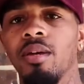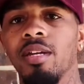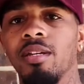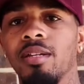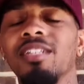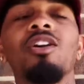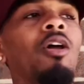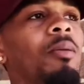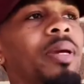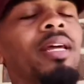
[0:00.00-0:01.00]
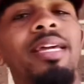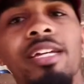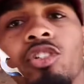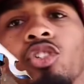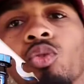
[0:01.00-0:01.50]
It's only been an
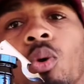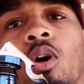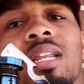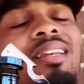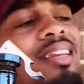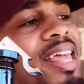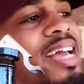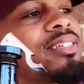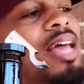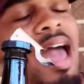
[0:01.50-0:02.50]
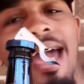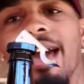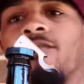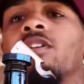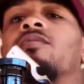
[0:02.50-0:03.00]
issue on the next
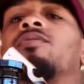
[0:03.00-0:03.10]
half of the